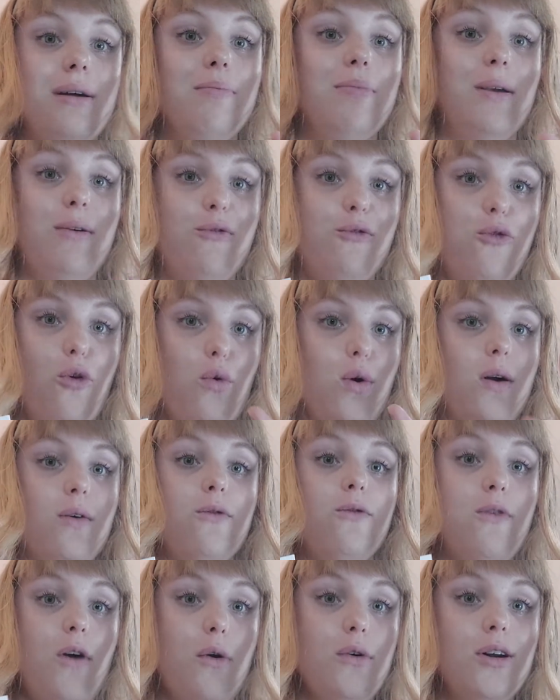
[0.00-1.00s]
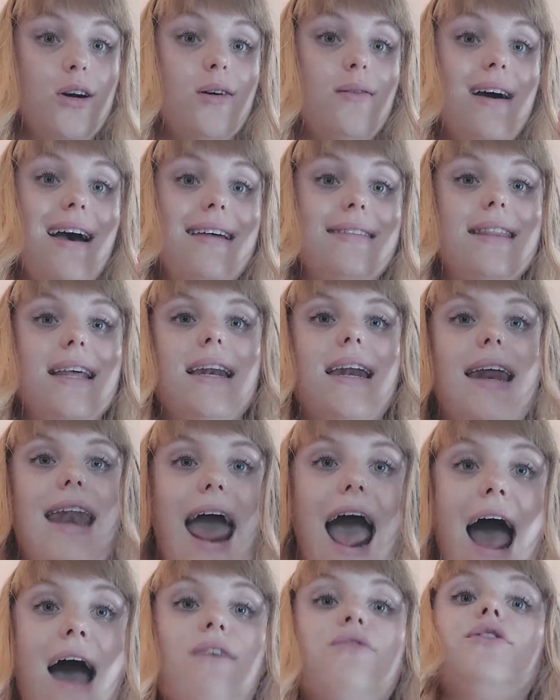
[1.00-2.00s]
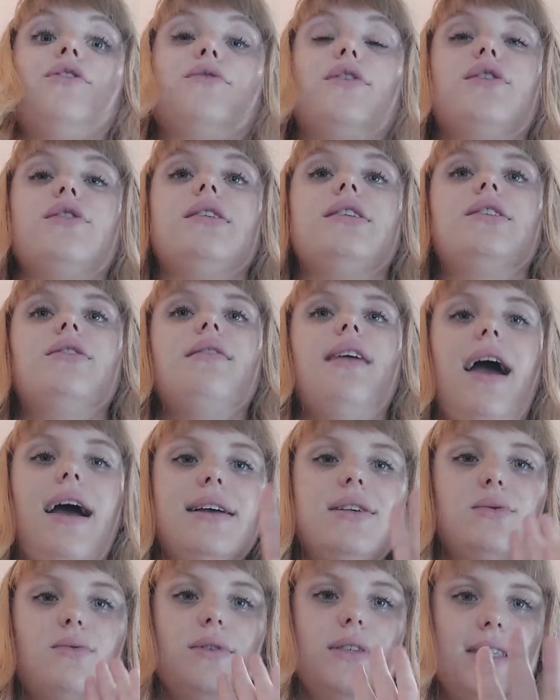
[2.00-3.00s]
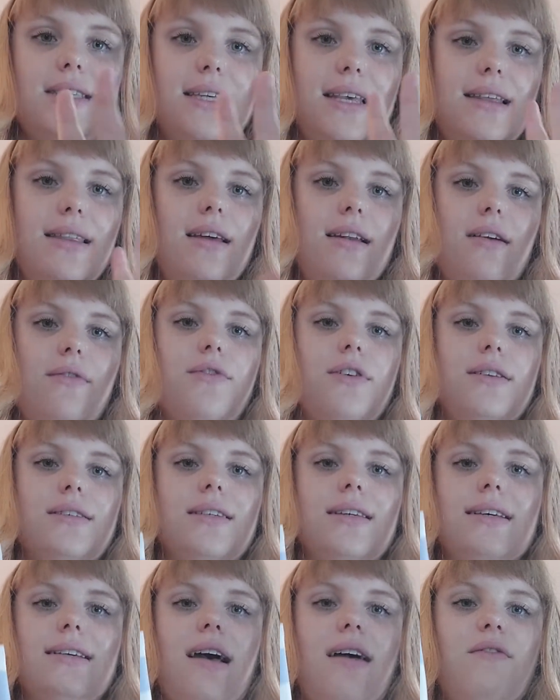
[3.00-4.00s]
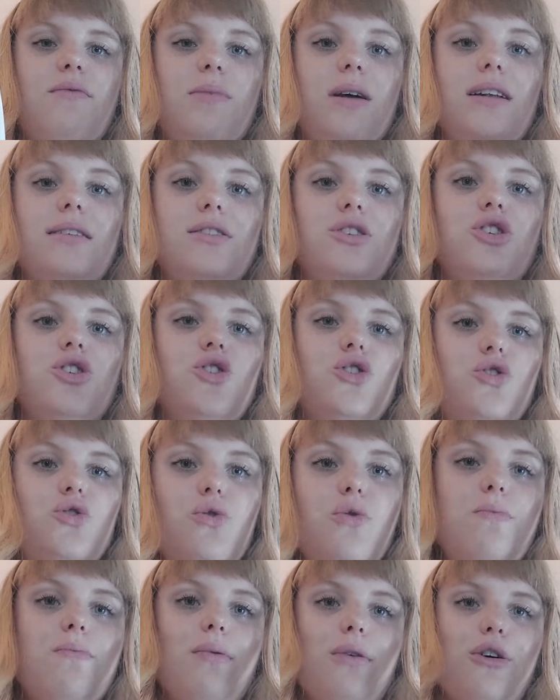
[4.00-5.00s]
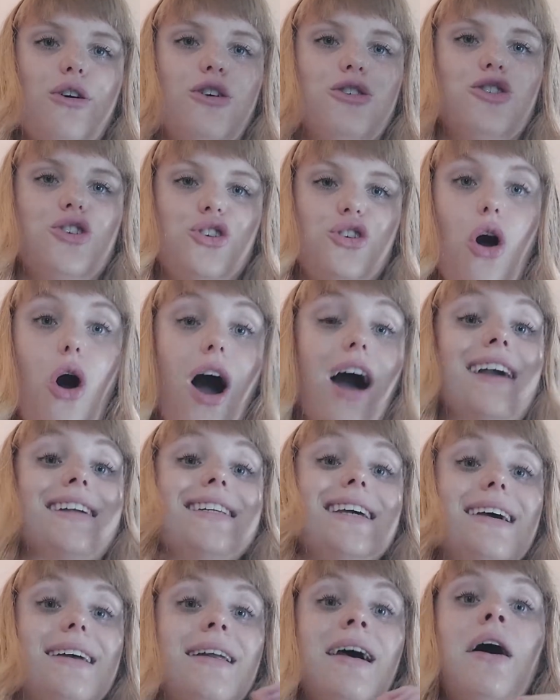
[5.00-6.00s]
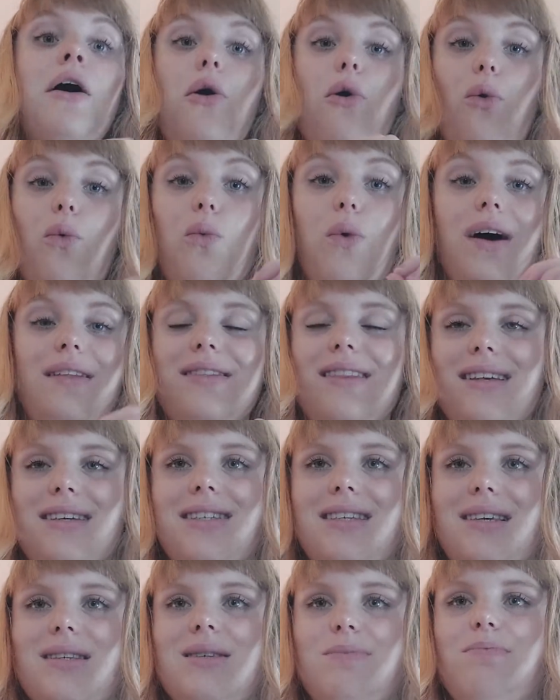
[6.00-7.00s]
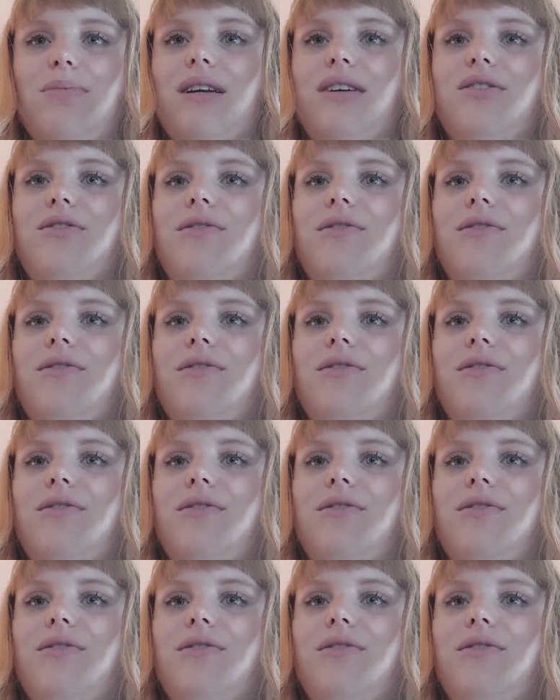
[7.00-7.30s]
a before photo and then an after photo, and you guys will see the difference because I've been super shocked at what this has been